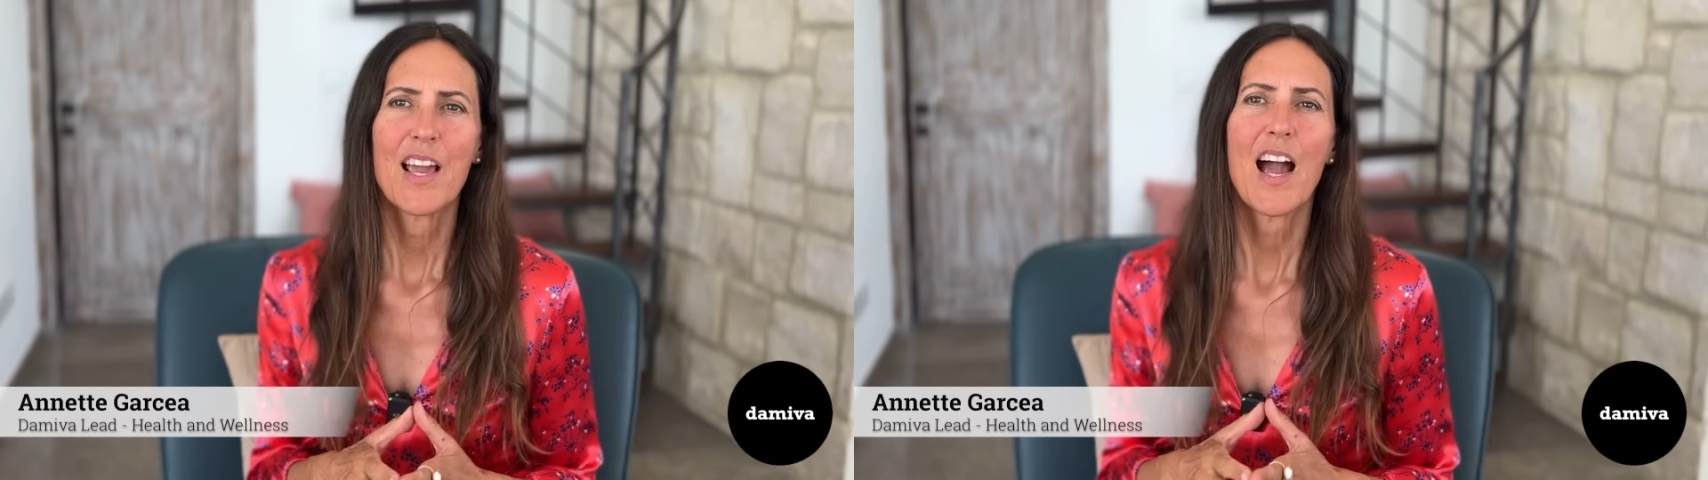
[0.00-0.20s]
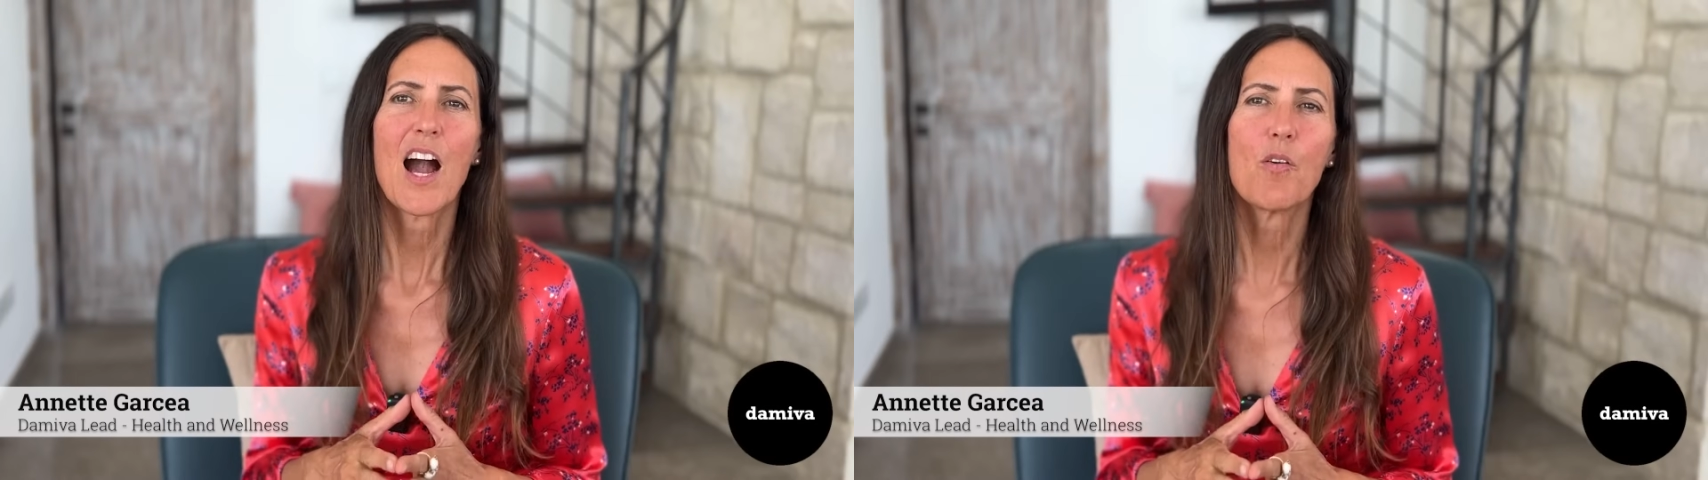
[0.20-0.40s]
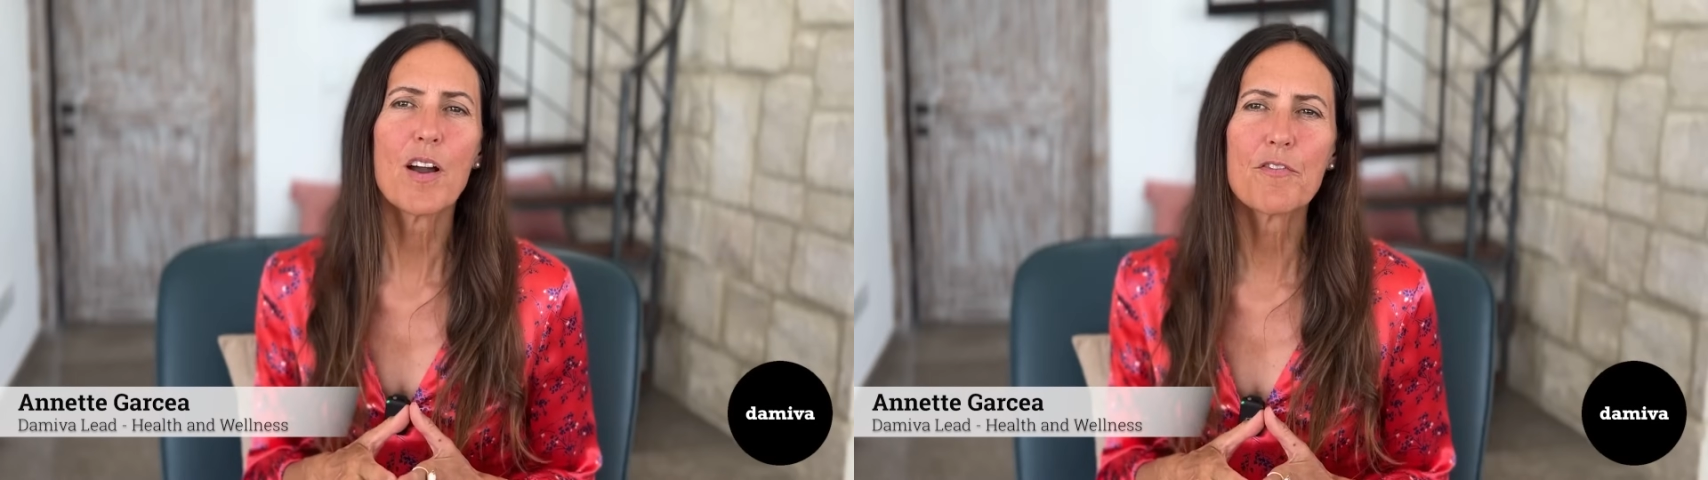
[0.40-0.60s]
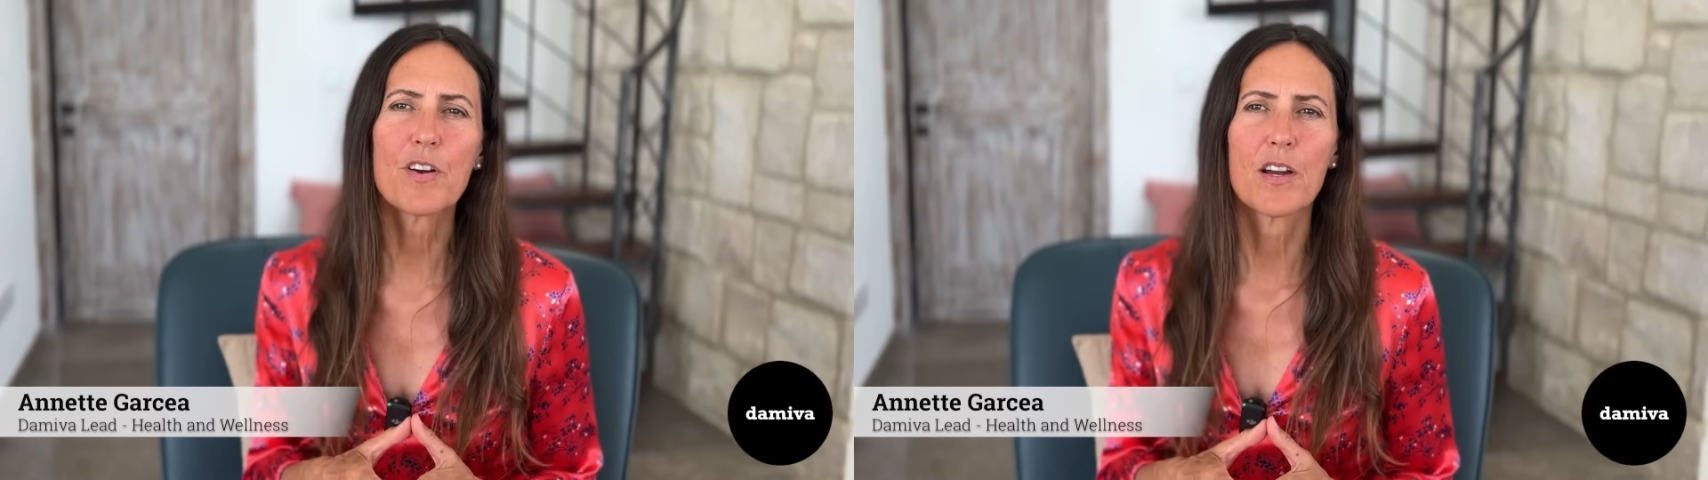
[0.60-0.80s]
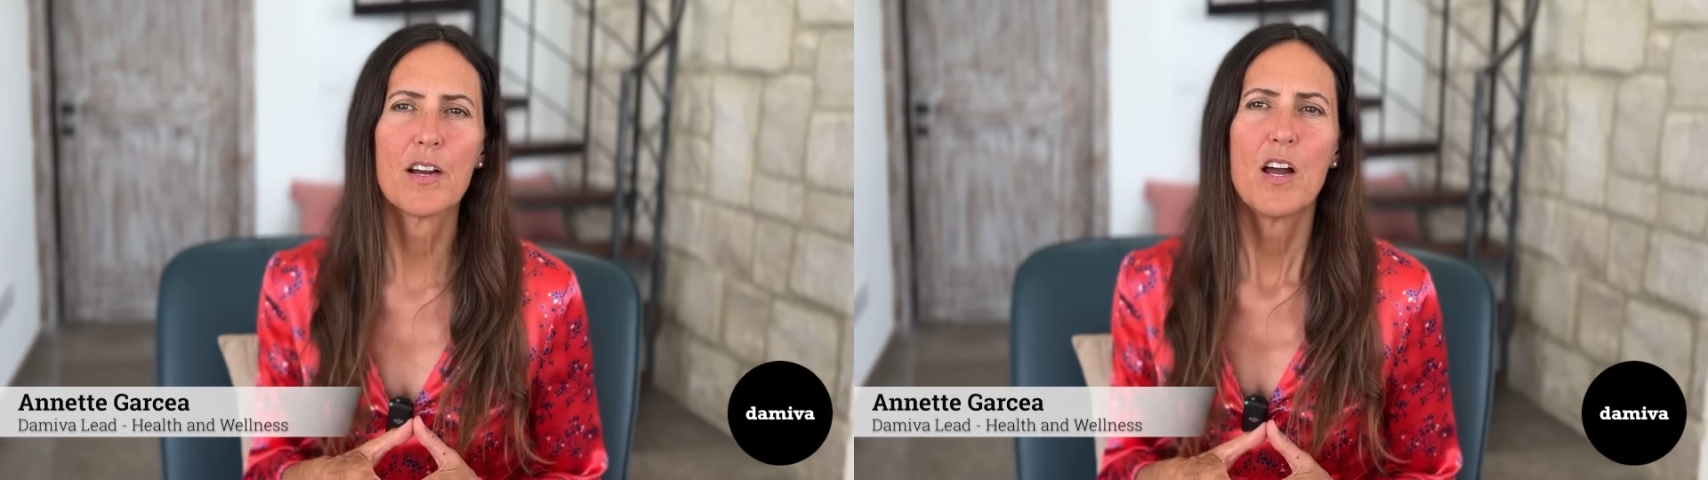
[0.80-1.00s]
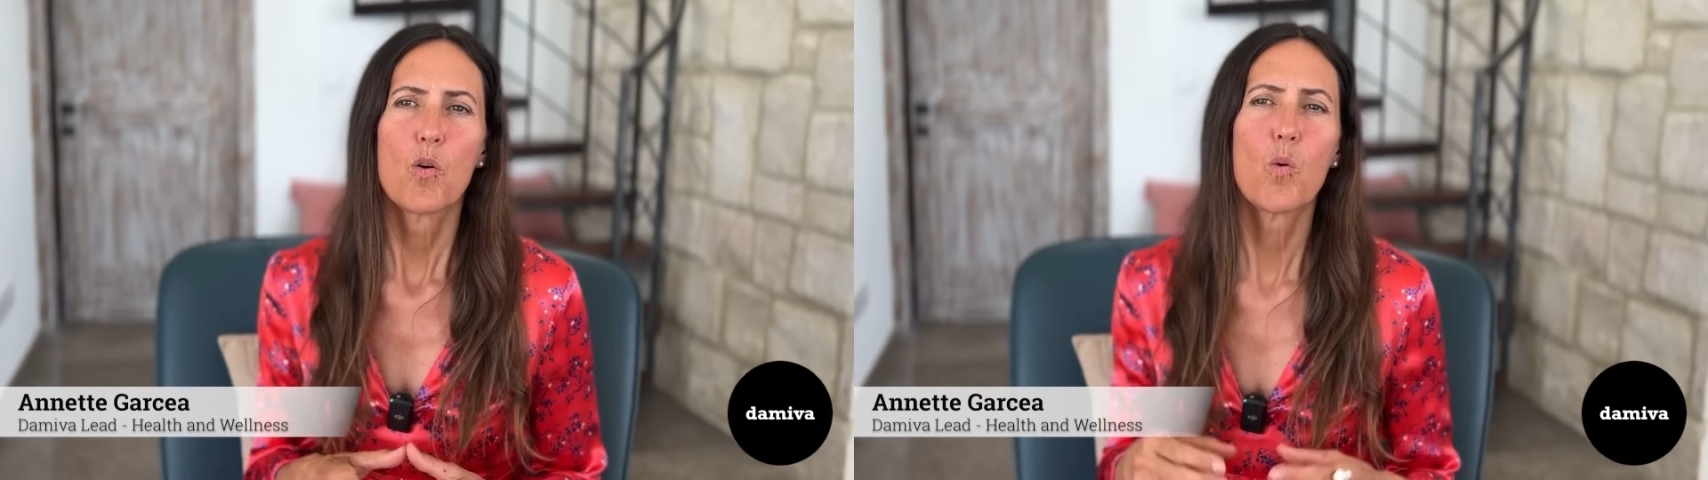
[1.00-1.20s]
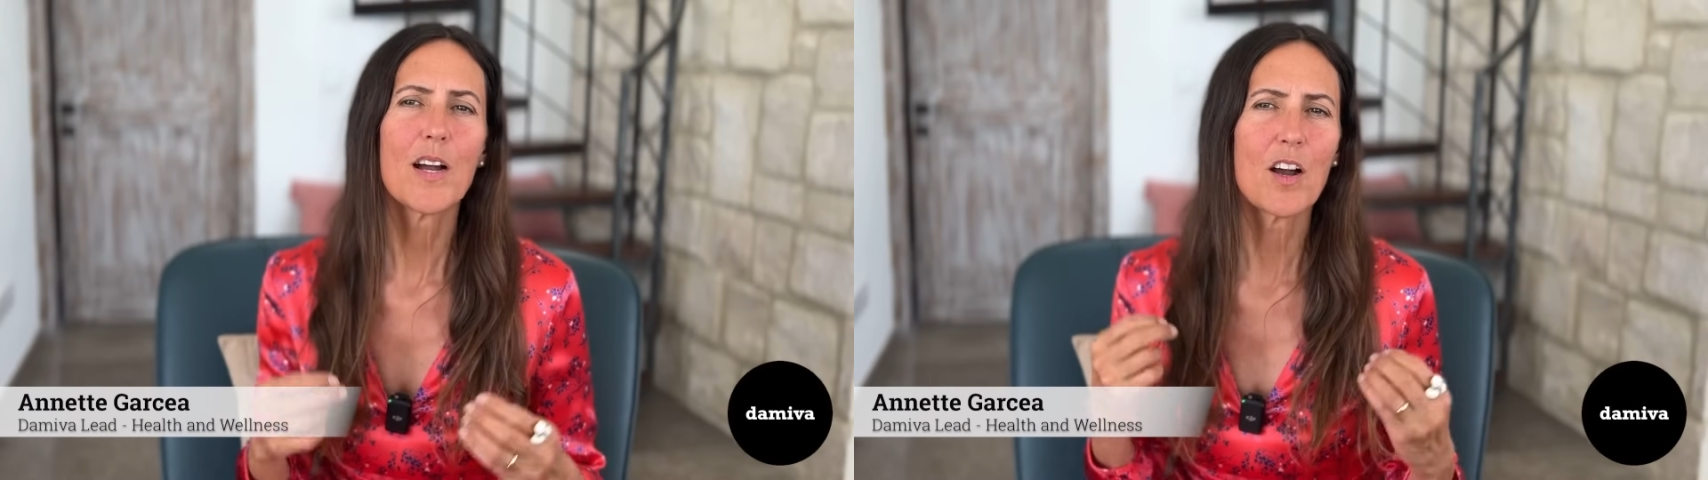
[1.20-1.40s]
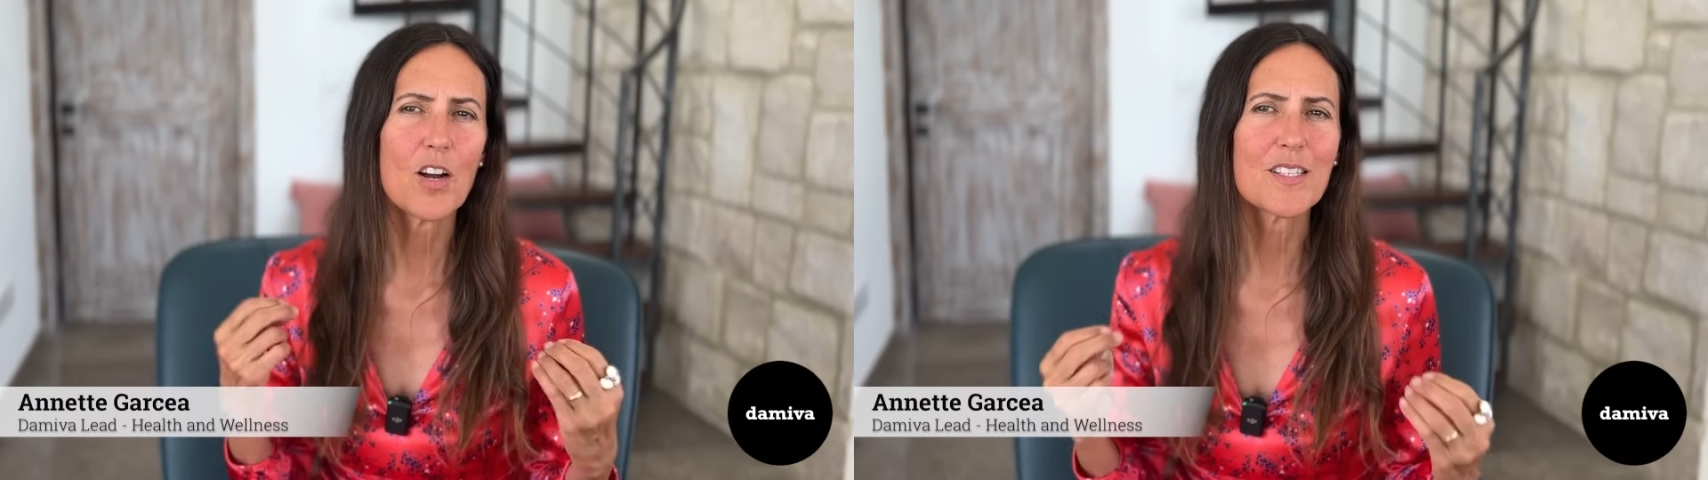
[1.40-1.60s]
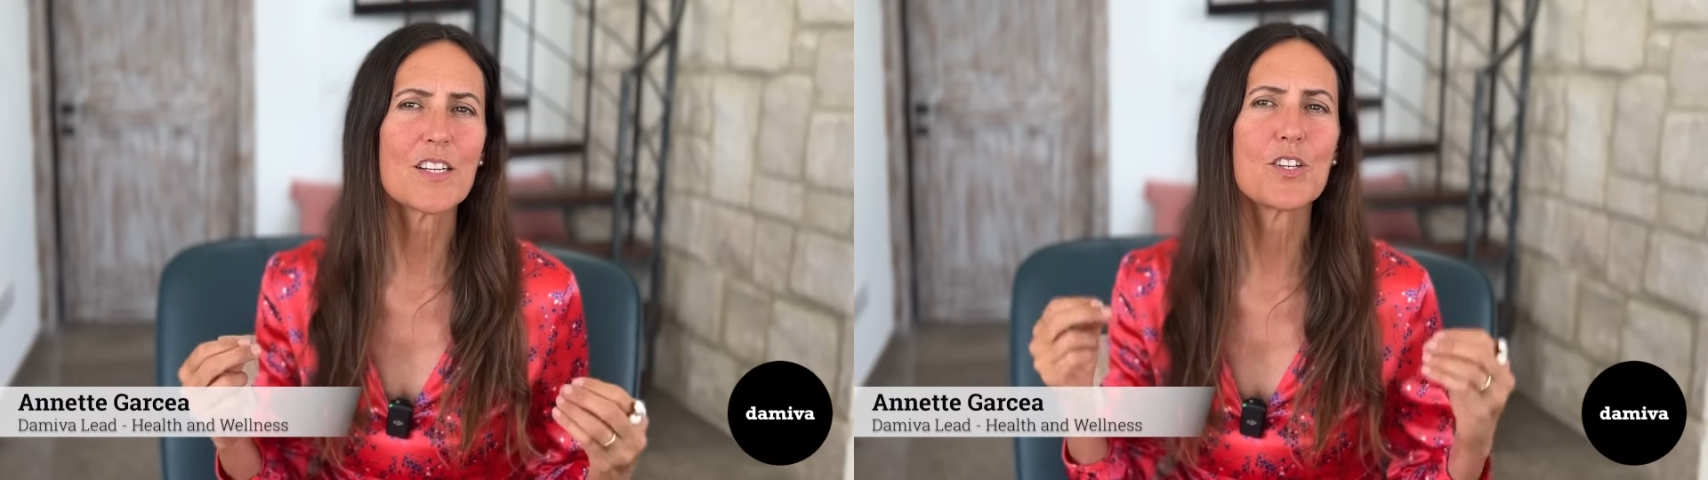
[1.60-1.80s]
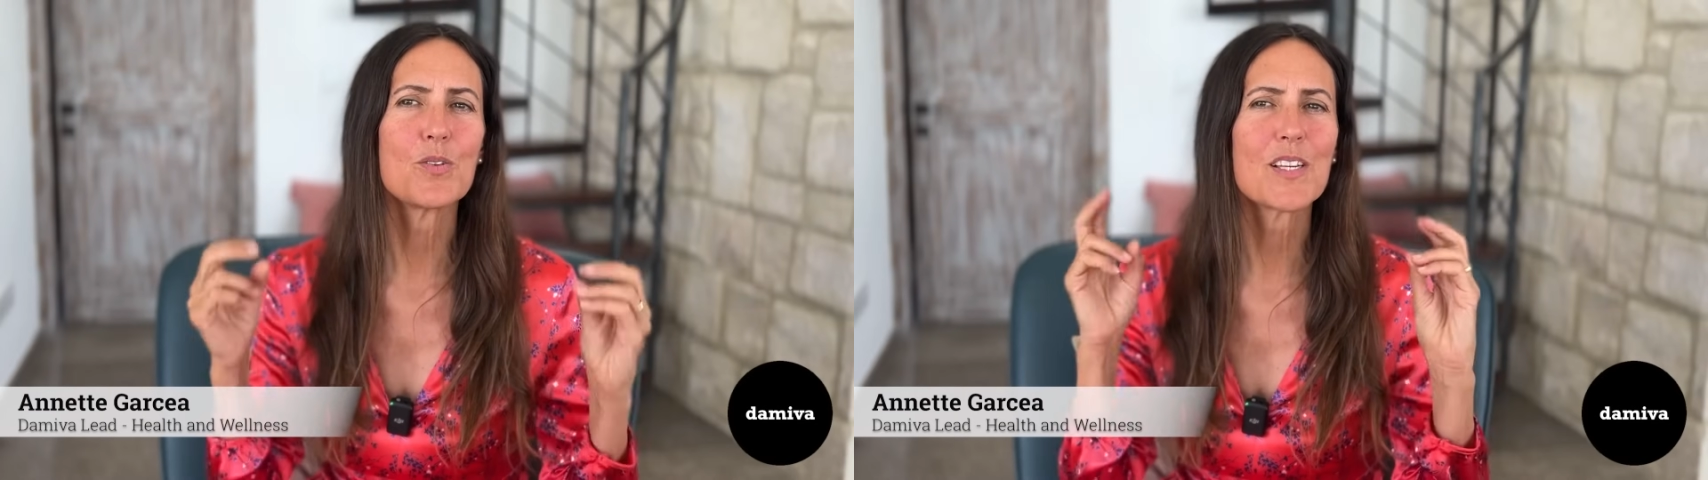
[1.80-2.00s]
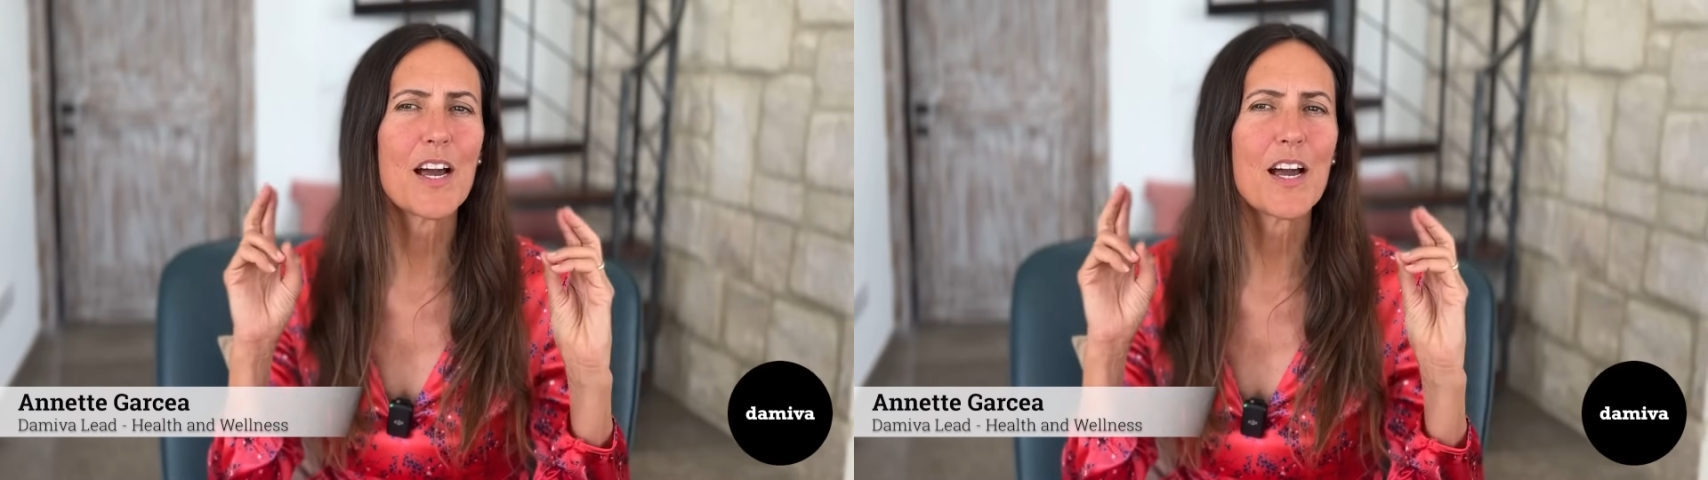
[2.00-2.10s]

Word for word: However, what constitutes